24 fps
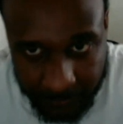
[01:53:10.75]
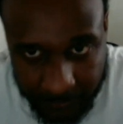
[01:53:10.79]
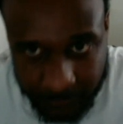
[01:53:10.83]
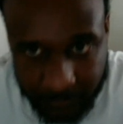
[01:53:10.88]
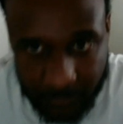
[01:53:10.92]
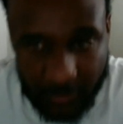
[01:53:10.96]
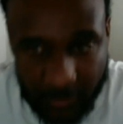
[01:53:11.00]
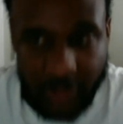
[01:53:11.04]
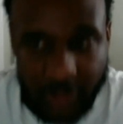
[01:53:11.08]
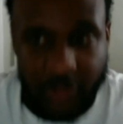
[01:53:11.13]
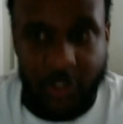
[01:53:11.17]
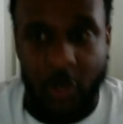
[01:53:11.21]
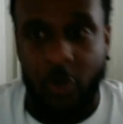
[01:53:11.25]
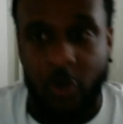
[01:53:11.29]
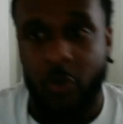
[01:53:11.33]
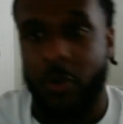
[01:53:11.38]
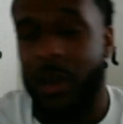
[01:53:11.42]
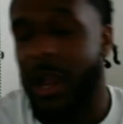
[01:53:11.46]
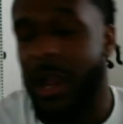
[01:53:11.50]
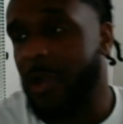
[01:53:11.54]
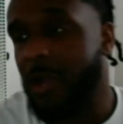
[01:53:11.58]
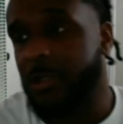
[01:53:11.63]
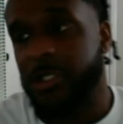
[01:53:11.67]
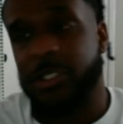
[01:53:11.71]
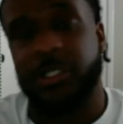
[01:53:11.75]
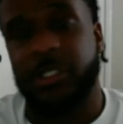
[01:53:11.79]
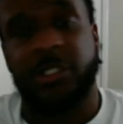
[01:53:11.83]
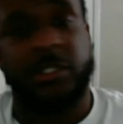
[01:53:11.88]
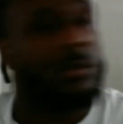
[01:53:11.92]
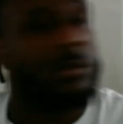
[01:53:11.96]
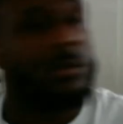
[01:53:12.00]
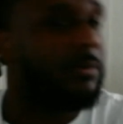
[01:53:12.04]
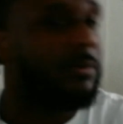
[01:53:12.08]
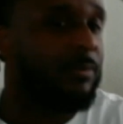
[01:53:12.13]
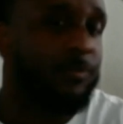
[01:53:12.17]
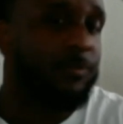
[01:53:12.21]
So I'll just
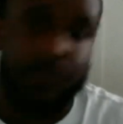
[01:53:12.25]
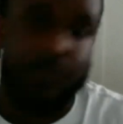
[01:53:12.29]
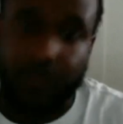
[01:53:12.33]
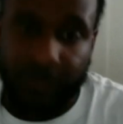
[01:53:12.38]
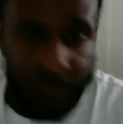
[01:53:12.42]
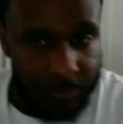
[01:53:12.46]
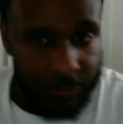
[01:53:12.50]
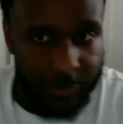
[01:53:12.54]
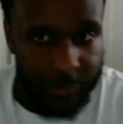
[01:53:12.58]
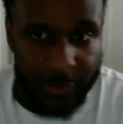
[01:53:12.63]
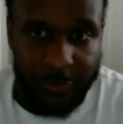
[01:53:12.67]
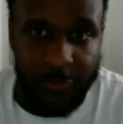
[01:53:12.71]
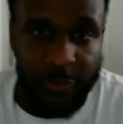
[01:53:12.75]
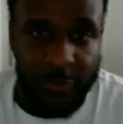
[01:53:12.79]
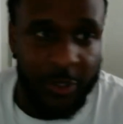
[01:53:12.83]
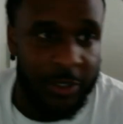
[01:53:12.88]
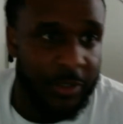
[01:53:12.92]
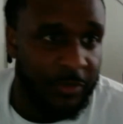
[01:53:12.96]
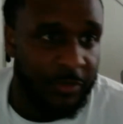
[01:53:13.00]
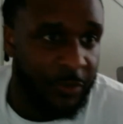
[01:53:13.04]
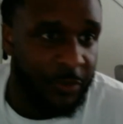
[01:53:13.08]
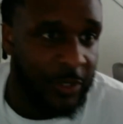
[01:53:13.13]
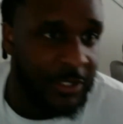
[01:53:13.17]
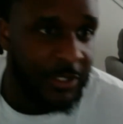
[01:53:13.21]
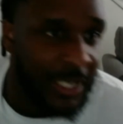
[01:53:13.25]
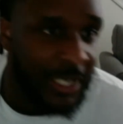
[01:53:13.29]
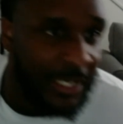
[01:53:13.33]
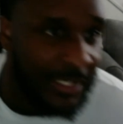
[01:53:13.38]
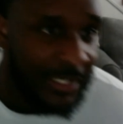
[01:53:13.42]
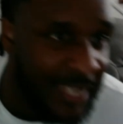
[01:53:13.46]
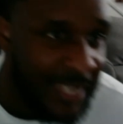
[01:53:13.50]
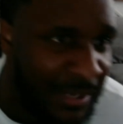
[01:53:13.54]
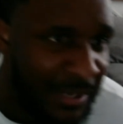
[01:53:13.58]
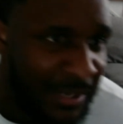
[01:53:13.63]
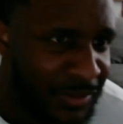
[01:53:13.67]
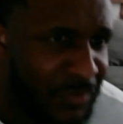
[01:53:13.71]
for the sake of
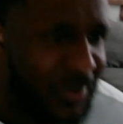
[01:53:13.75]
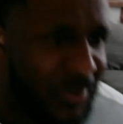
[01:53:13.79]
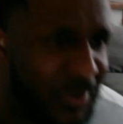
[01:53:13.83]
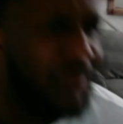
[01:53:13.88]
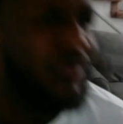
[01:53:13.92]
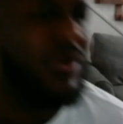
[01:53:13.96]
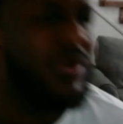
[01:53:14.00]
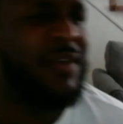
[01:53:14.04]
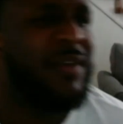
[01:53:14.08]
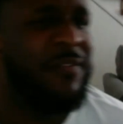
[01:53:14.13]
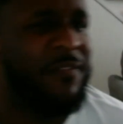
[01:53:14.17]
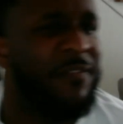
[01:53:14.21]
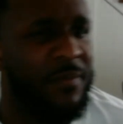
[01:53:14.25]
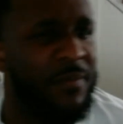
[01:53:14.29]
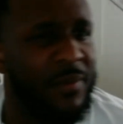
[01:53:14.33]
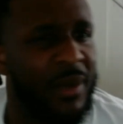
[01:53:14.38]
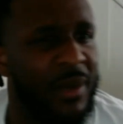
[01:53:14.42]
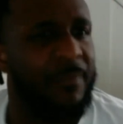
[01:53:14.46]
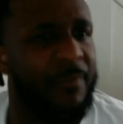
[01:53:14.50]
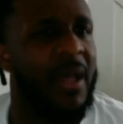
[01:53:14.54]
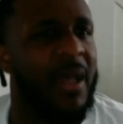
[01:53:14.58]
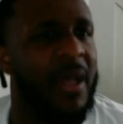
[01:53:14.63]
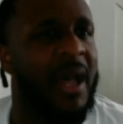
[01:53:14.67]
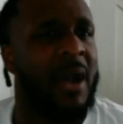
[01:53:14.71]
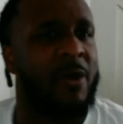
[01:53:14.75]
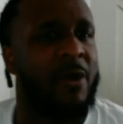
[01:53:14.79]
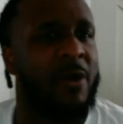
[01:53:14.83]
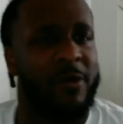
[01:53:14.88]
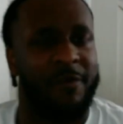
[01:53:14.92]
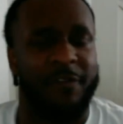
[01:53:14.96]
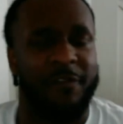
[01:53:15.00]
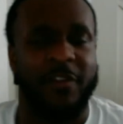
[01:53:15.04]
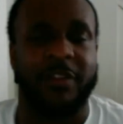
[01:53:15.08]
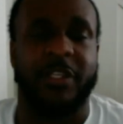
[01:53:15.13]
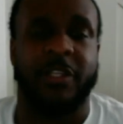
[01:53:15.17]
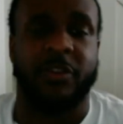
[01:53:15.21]
time, because we have an hour and
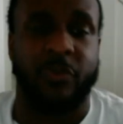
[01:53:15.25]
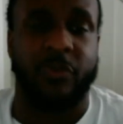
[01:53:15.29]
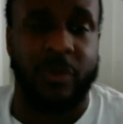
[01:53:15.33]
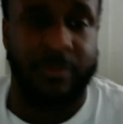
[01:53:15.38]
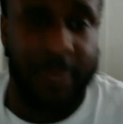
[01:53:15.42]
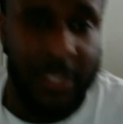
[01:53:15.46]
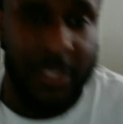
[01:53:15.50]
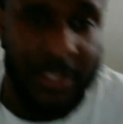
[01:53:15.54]
53 minutes